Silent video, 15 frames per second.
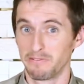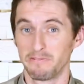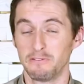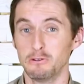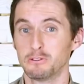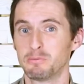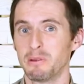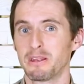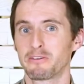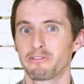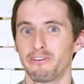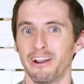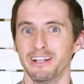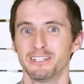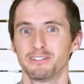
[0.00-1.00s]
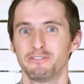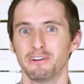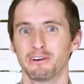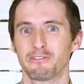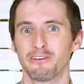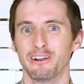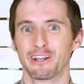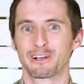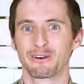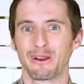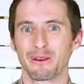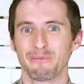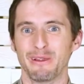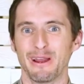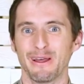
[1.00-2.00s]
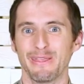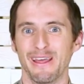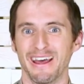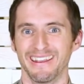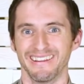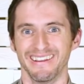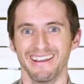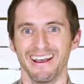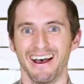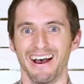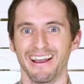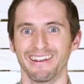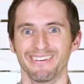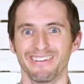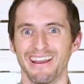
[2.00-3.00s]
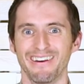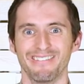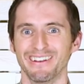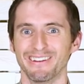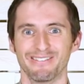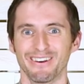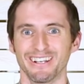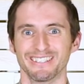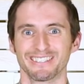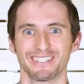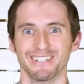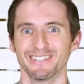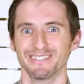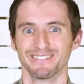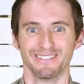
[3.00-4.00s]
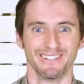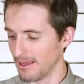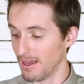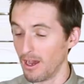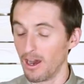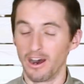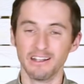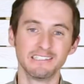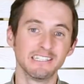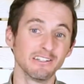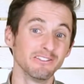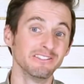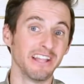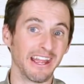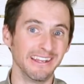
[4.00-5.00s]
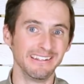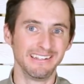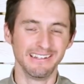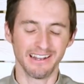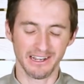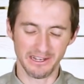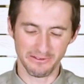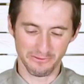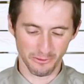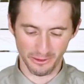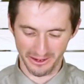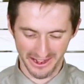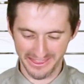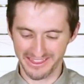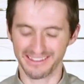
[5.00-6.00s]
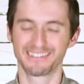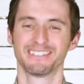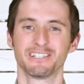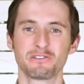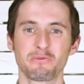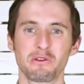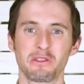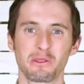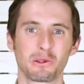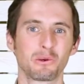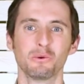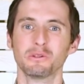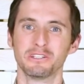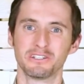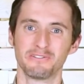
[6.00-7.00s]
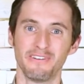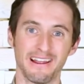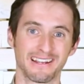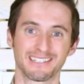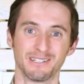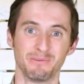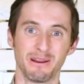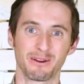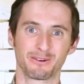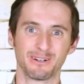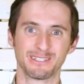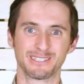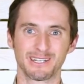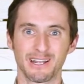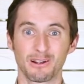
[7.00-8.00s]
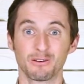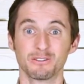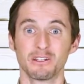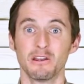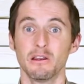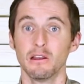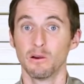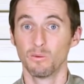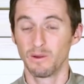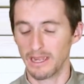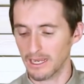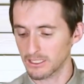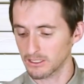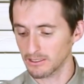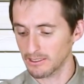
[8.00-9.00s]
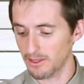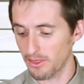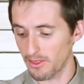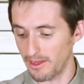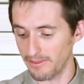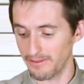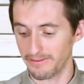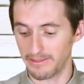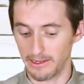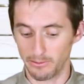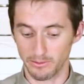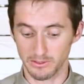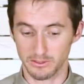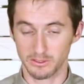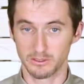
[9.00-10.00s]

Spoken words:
If you speak French, feel free to correct me on that. I don't have any French skills. Until 1994, and I think this is one of the coolest facts about crested geckos, we actually thought that they were